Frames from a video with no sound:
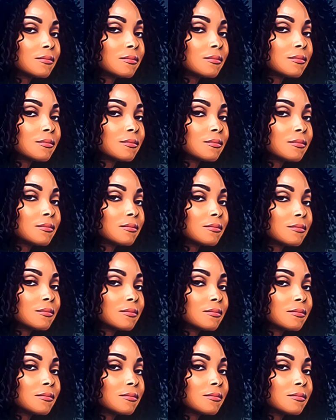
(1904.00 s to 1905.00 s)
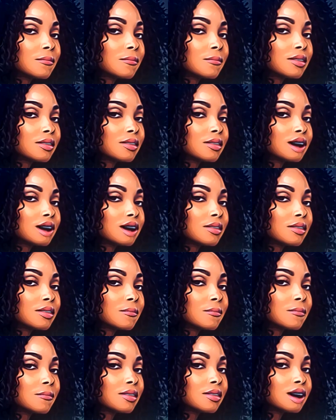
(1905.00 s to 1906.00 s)
how proud of him he was.
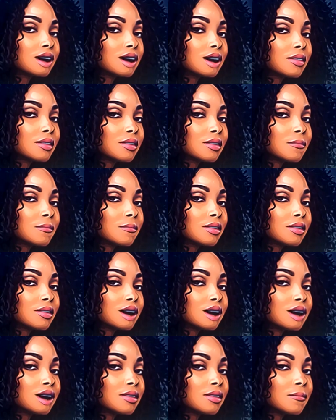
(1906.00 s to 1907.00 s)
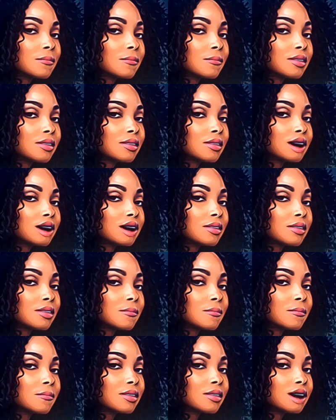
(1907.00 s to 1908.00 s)
And he feels like his dad would have definitely
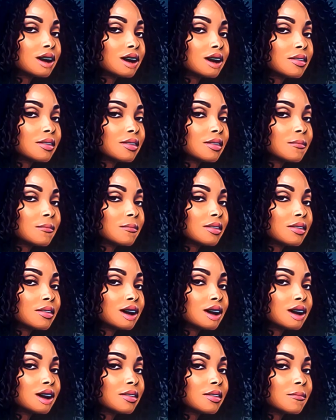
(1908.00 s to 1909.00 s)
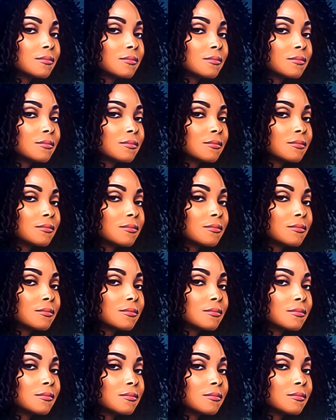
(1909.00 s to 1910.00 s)
liked Kristen. So he starts to tell Kristen
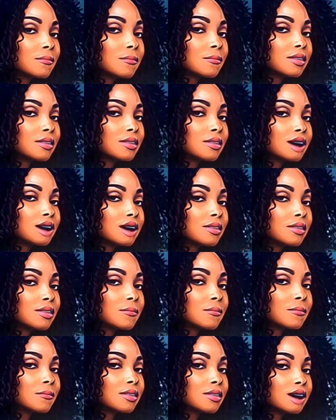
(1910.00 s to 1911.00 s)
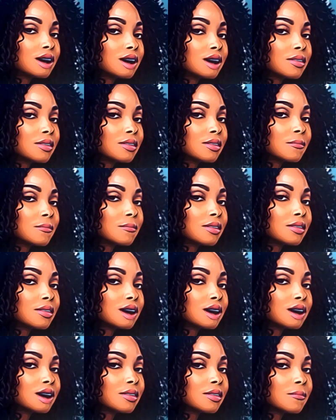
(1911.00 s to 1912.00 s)
how things changed for him after his dad
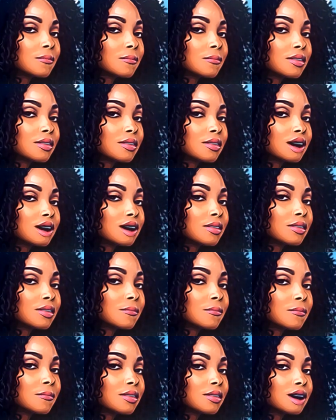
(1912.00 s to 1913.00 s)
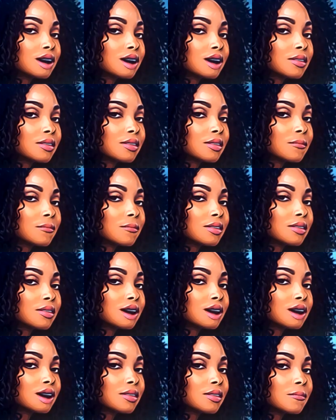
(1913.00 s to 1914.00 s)
left. He started causing trouble, being
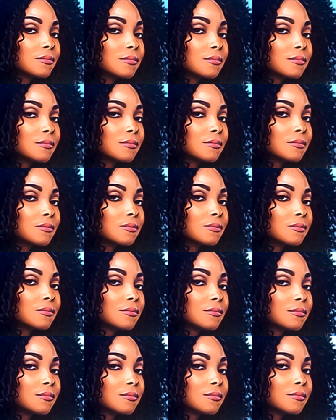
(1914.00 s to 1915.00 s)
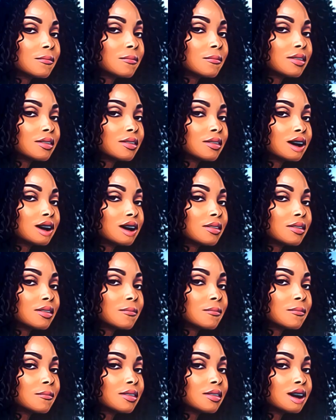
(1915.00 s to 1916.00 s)
more frustrated. She
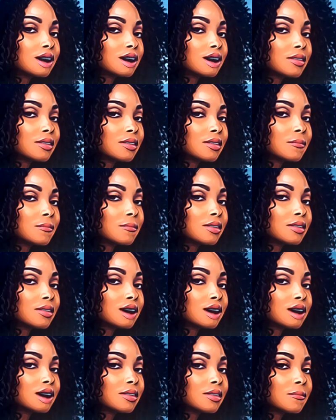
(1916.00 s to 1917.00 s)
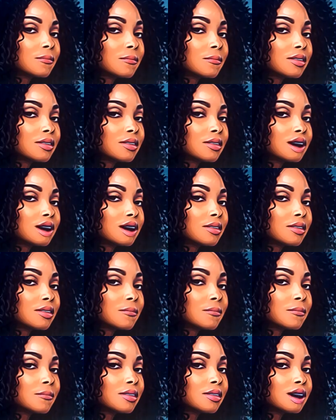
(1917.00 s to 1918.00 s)
wishes that she knew all of this before that
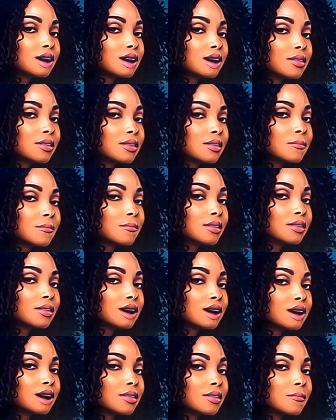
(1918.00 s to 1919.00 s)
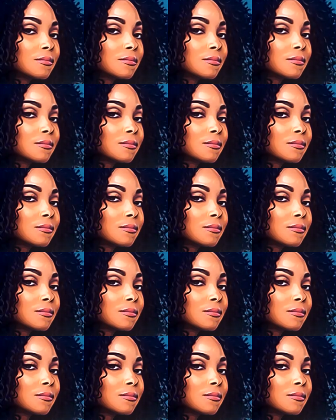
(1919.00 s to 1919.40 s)
because she may not have been so